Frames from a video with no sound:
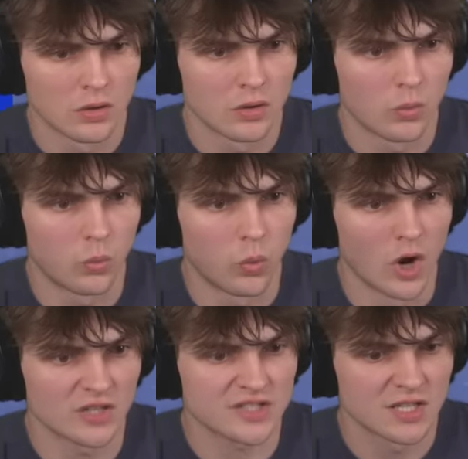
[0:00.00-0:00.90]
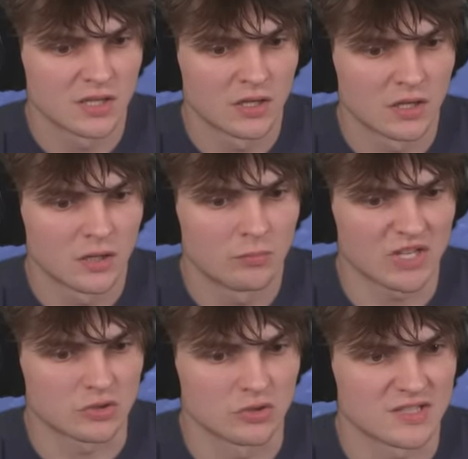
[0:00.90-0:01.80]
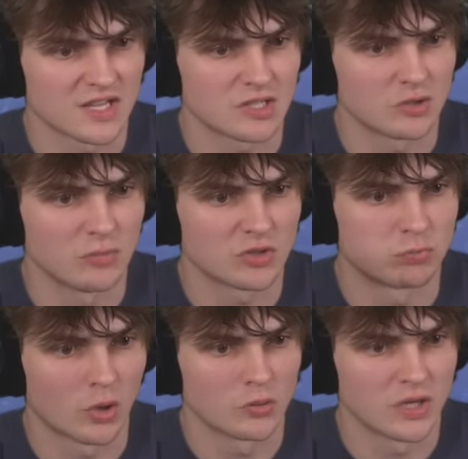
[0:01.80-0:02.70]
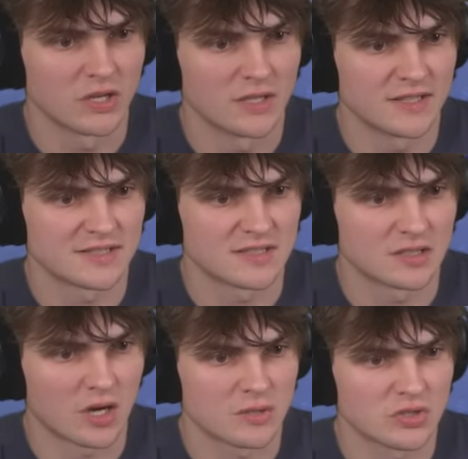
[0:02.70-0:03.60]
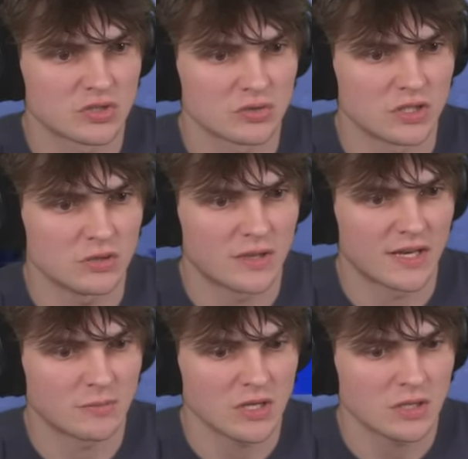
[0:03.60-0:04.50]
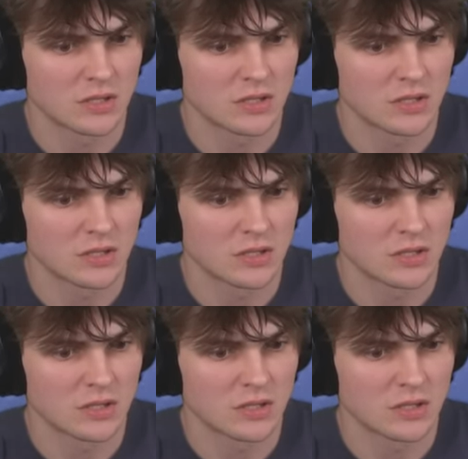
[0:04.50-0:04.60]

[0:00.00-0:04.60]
What? My sword is actually almost broken. And this is a diamond sword. Are you kidding me?